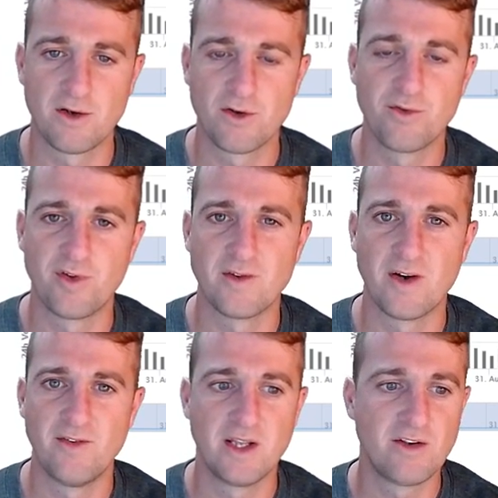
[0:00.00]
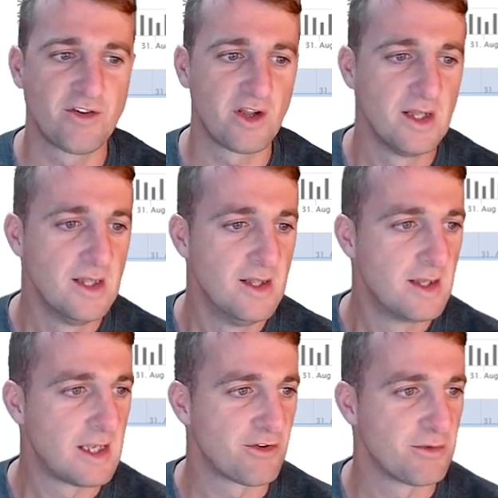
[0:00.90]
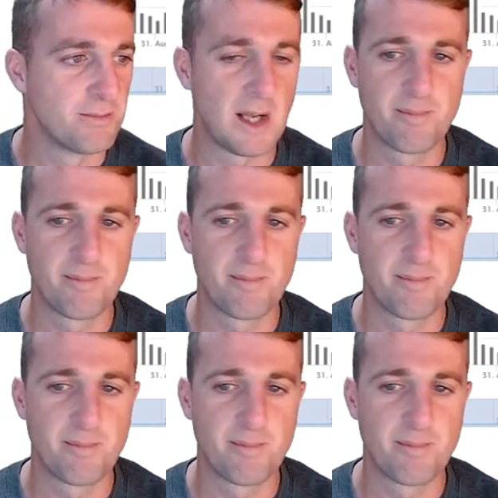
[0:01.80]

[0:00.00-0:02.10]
I do think that we need to get some better